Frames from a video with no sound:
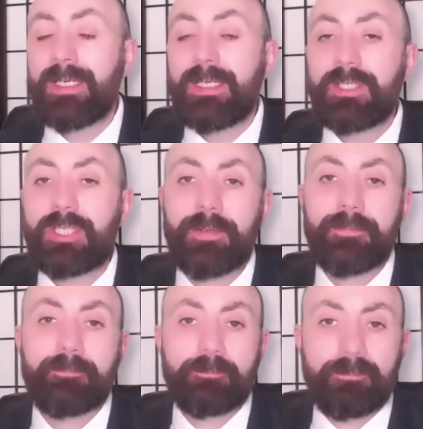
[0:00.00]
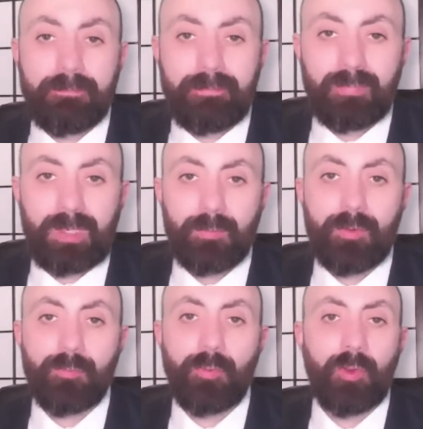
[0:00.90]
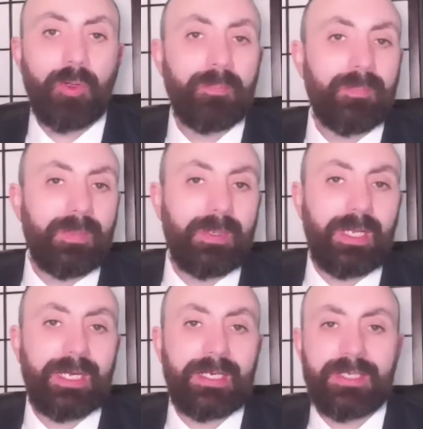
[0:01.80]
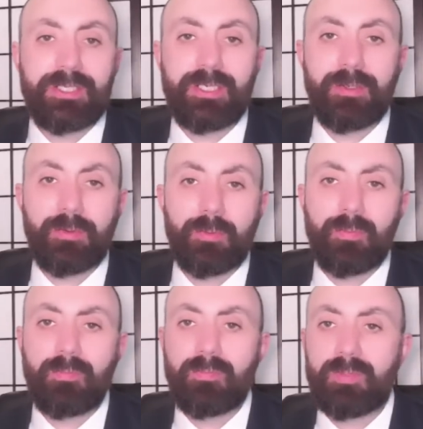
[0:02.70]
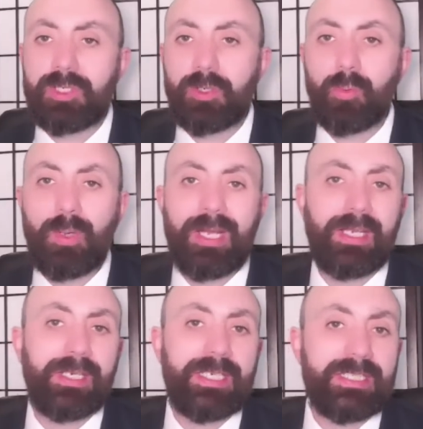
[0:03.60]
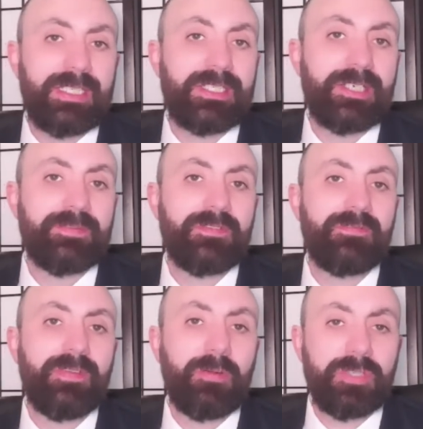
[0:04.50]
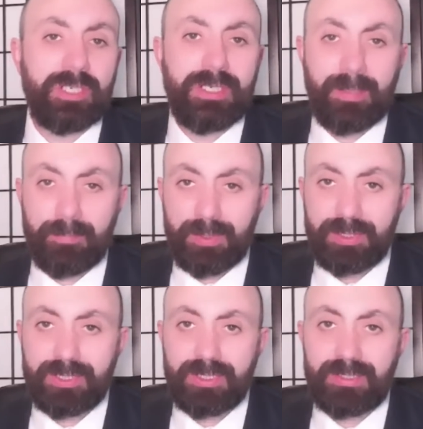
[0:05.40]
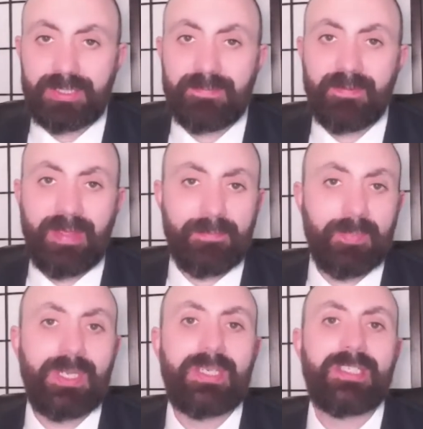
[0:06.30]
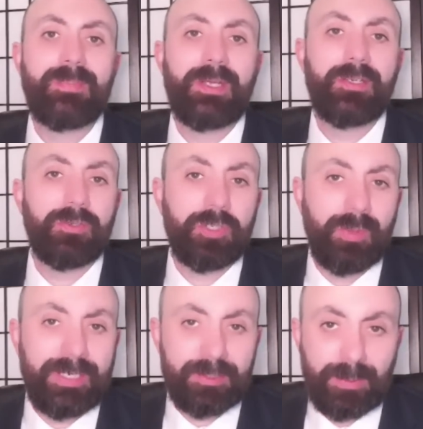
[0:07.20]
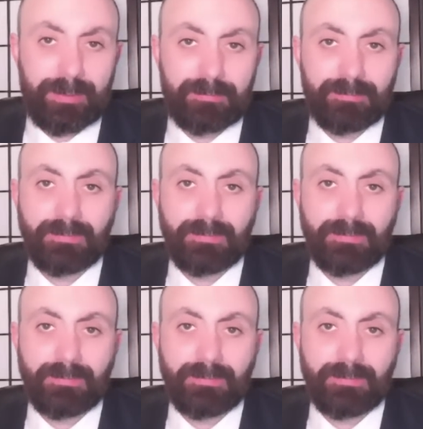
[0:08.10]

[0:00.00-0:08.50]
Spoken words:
So reform likely to do well, at least in terms of voter numbers. In terms of MPs, they might not do as well.